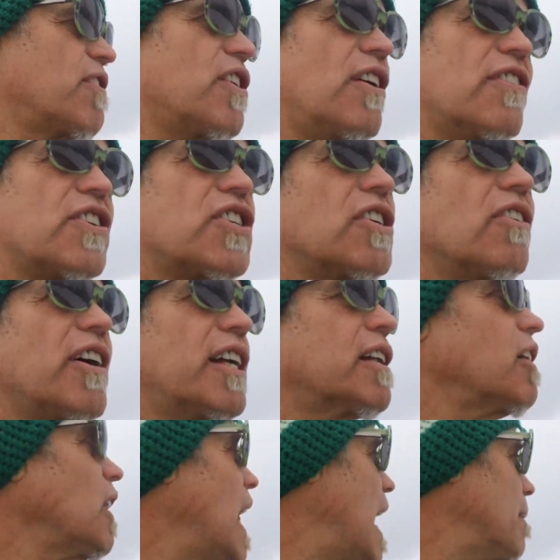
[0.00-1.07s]
year and still had
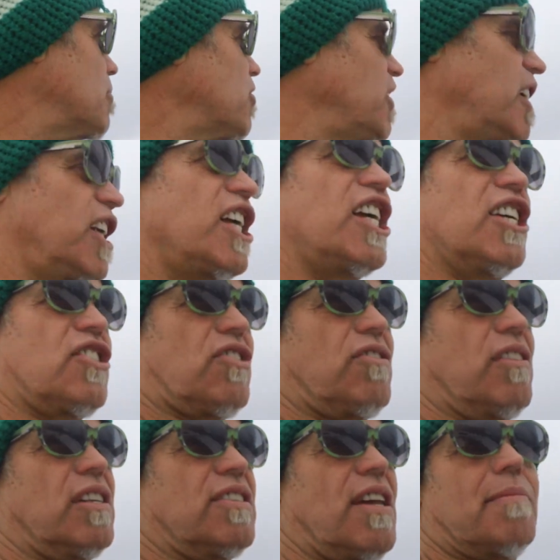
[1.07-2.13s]
collapse in
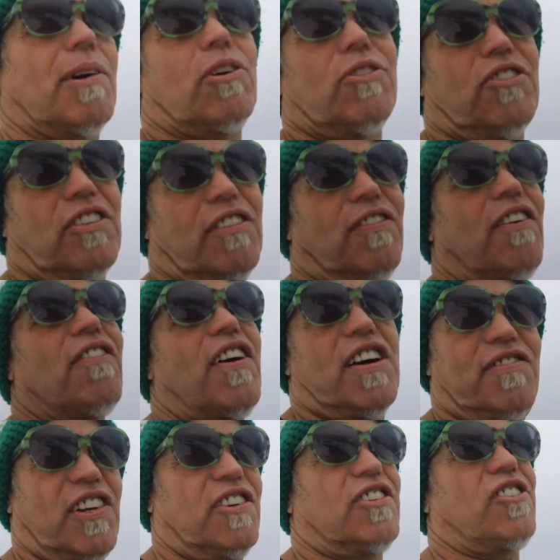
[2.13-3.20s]
history. Salmon go to sea for
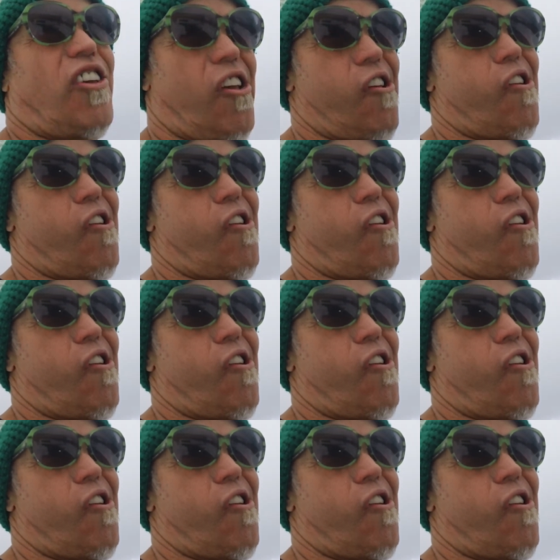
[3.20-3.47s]
five years.